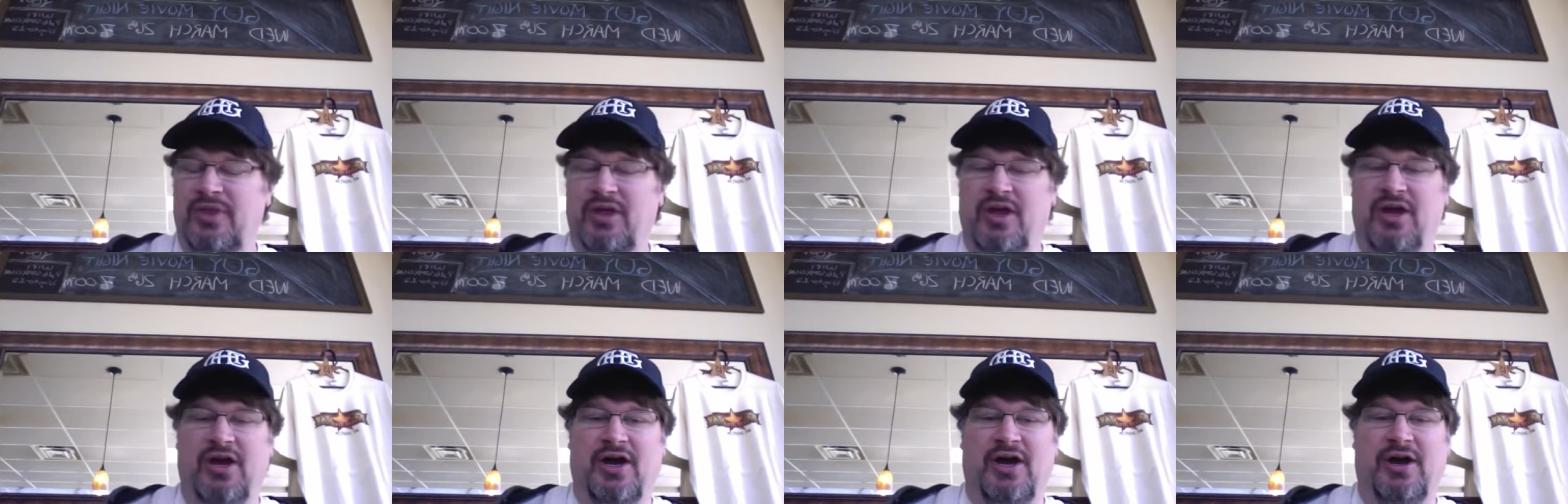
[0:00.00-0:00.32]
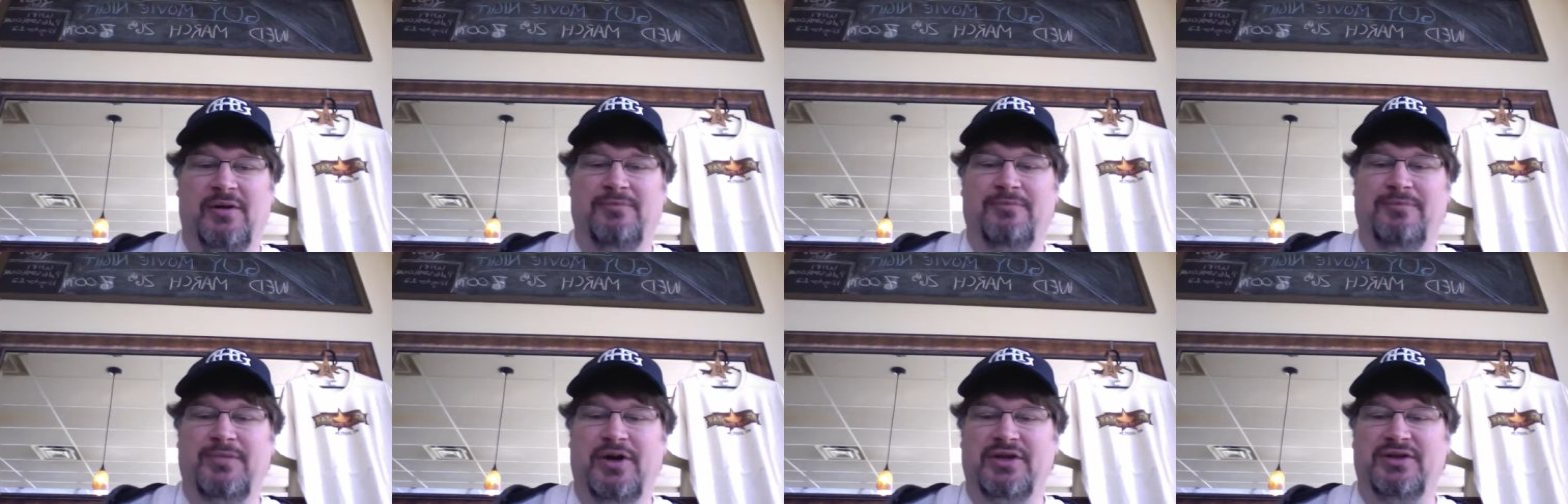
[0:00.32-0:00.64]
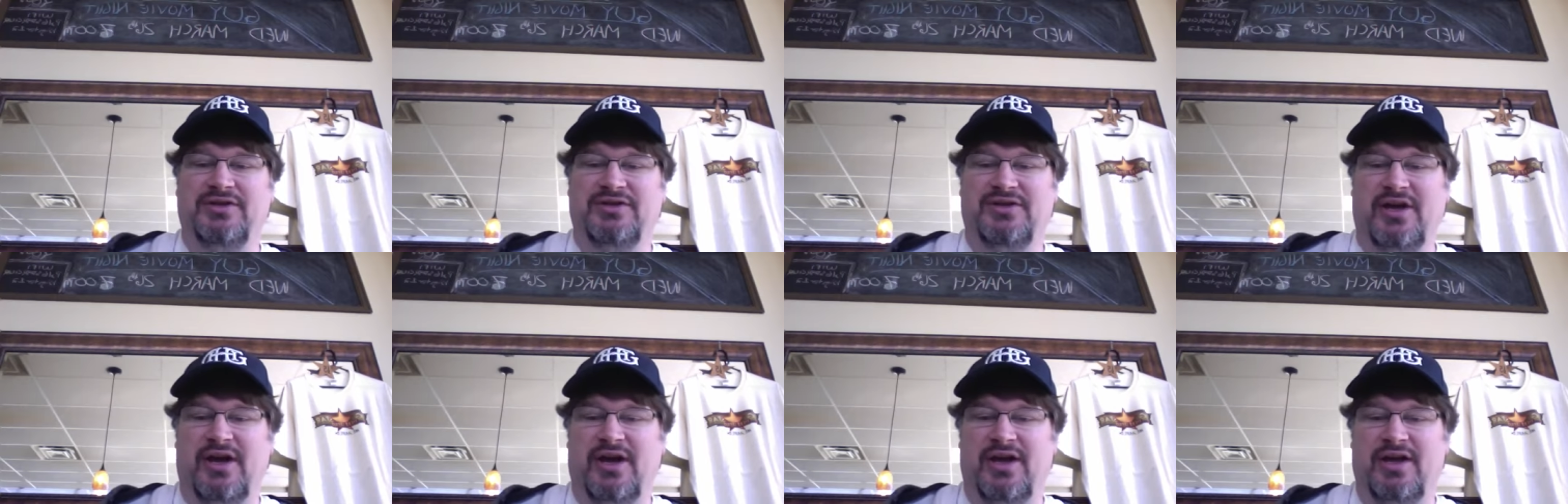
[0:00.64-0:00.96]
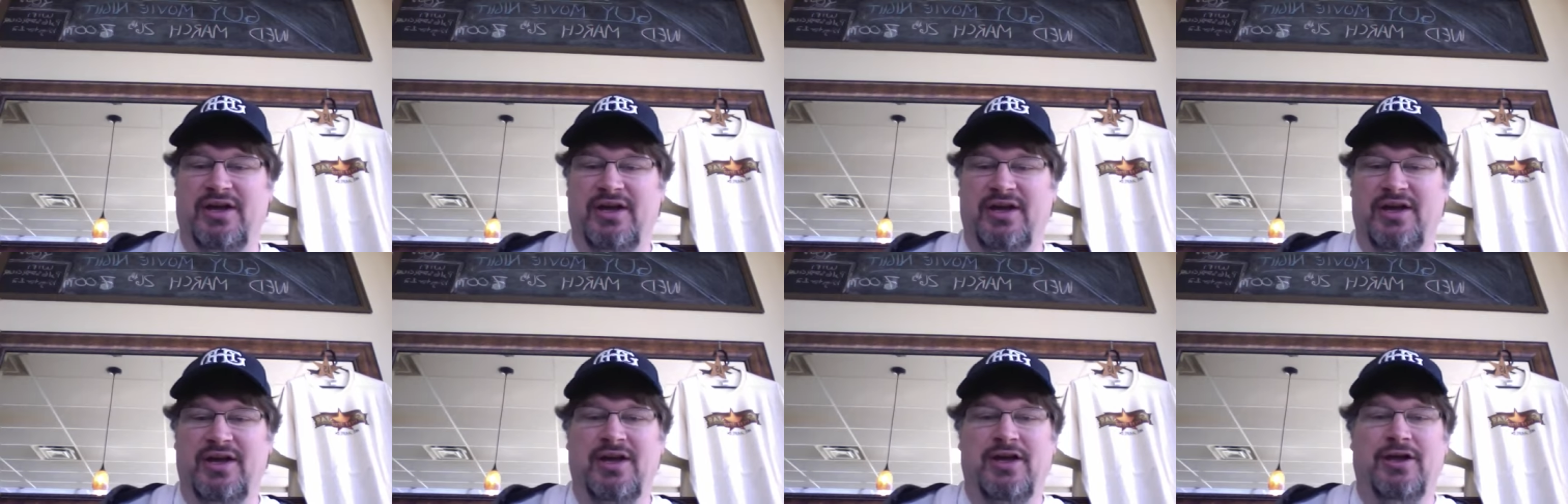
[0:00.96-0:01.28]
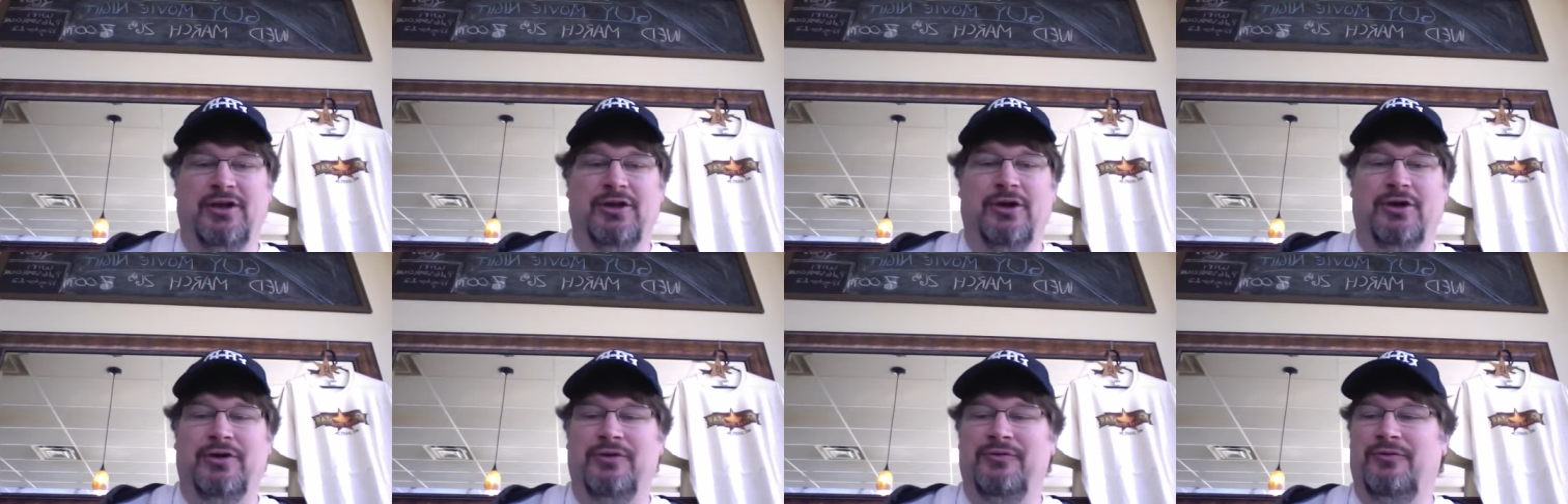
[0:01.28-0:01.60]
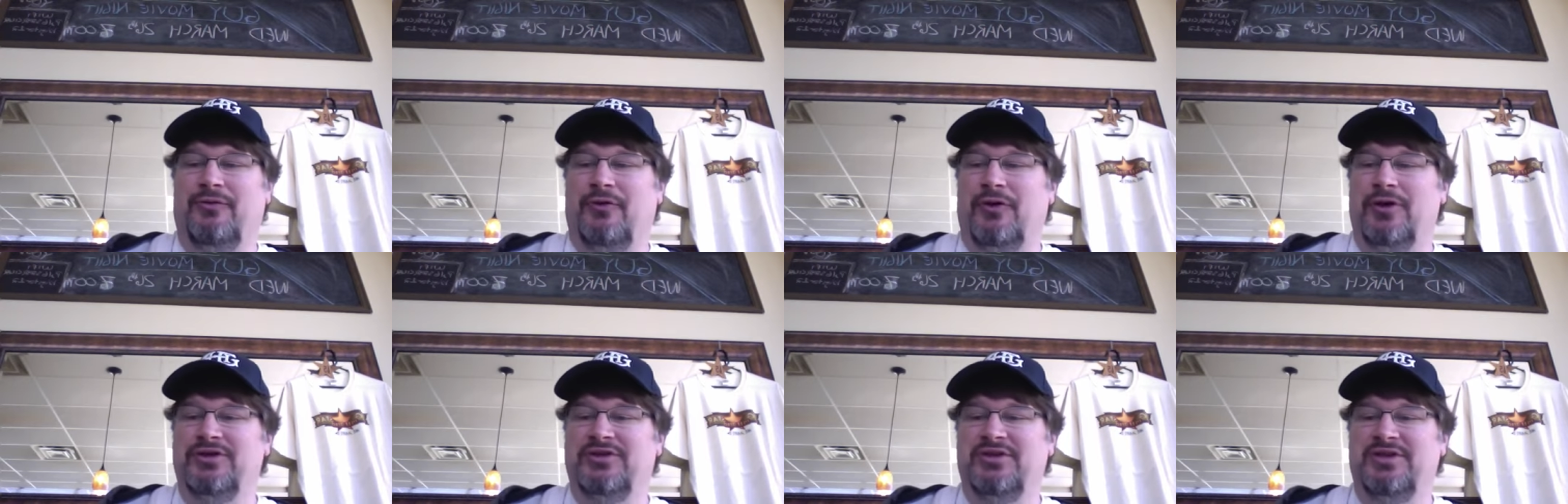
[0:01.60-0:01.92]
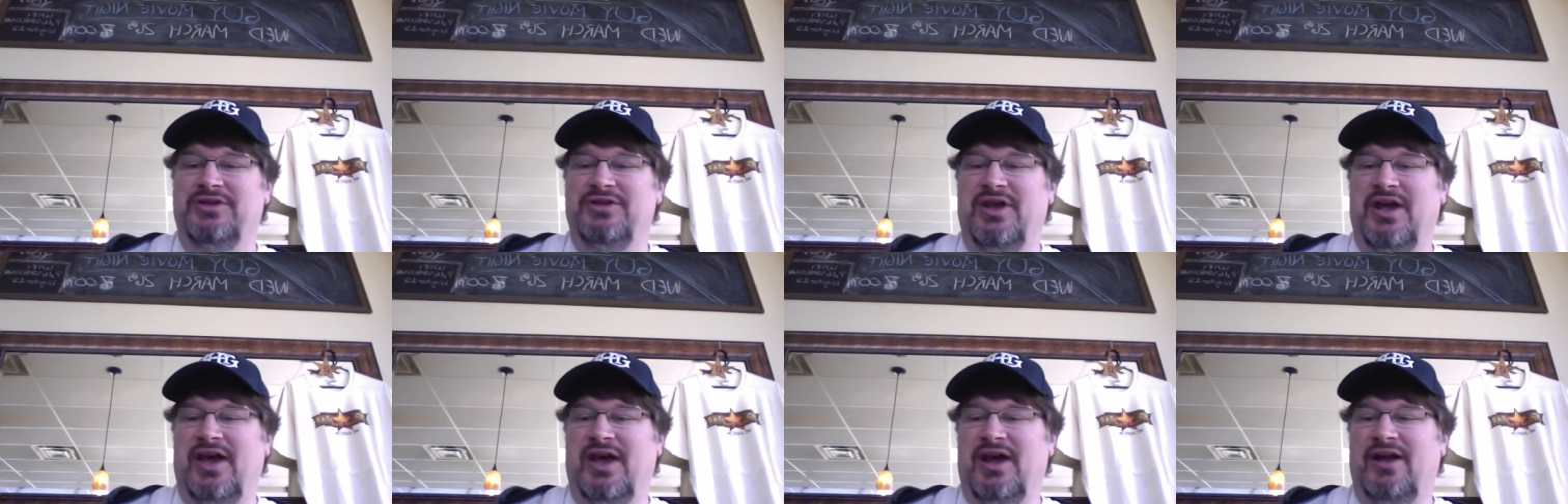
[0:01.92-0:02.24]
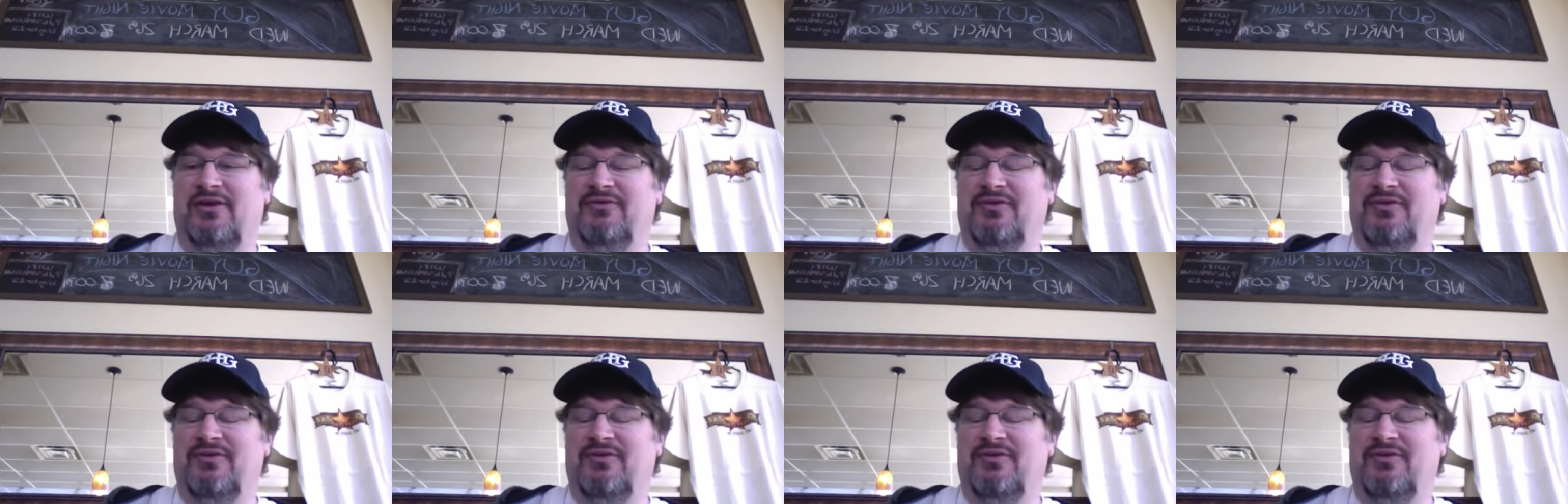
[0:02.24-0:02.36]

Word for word: Um, but uh, looking forward to tonight.